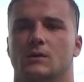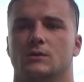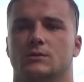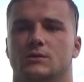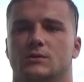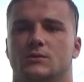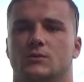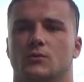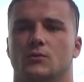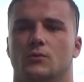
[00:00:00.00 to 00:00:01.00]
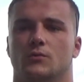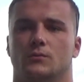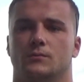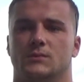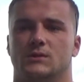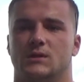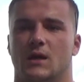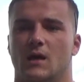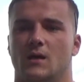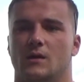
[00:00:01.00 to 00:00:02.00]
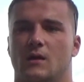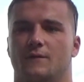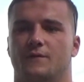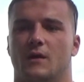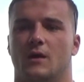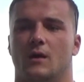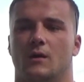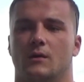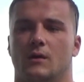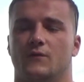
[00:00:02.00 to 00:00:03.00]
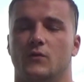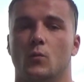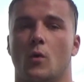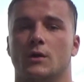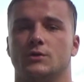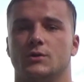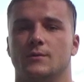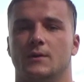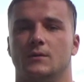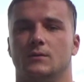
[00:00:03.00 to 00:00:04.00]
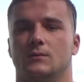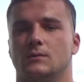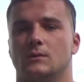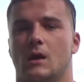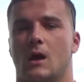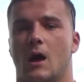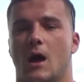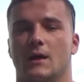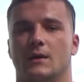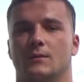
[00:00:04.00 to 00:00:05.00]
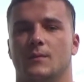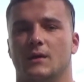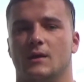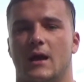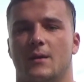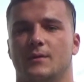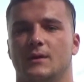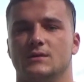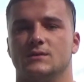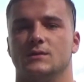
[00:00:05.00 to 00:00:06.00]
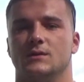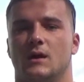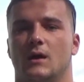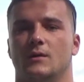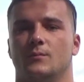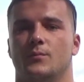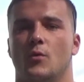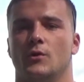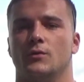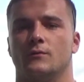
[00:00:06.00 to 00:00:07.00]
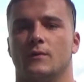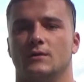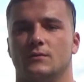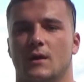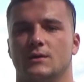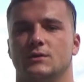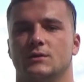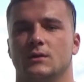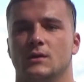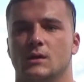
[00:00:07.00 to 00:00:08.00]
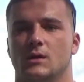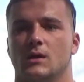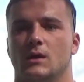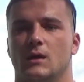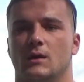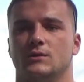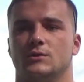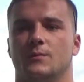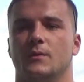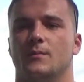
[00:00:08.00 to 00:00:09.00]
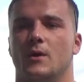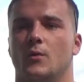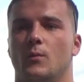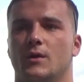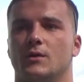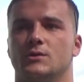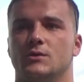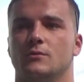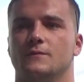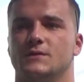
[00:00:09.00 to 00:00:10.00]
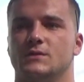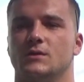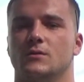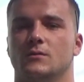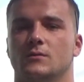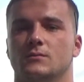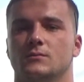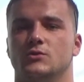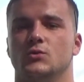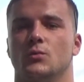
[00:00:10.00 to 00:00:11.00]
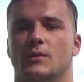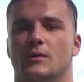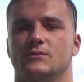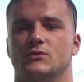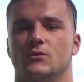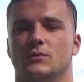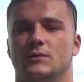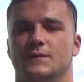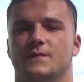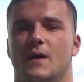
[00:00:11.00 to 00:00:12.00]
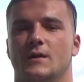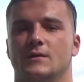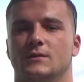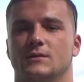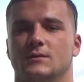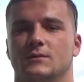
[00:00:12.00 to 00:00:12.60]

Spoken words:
just to say if you want treatment, I can make it happen easily. I can point you in the right direction. And it took me about a week or two of still doing what I was doing to finally